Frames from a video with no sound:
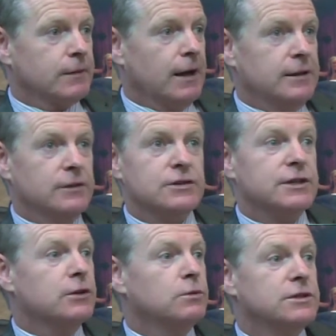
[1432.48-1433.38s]
and then there's
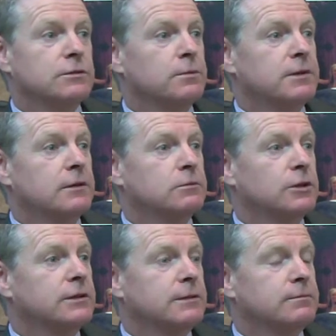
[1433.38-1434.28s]
dear ones you go up that are
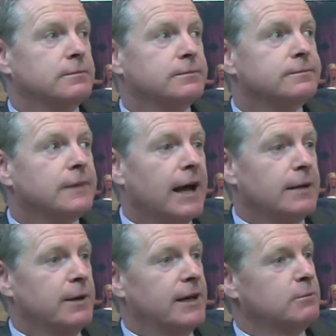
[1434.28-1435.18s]
wooden and
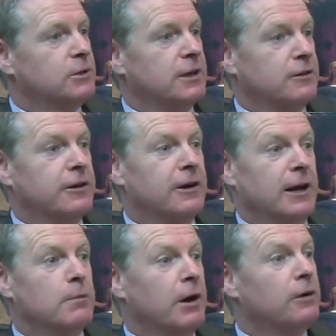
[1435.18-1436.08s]
handmade and put together, nearly
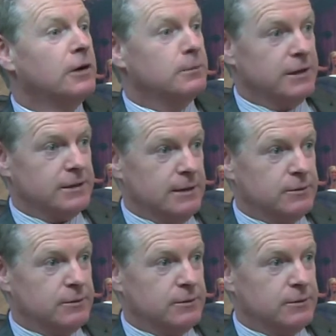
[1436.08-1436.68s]
like a barrel on by the time they're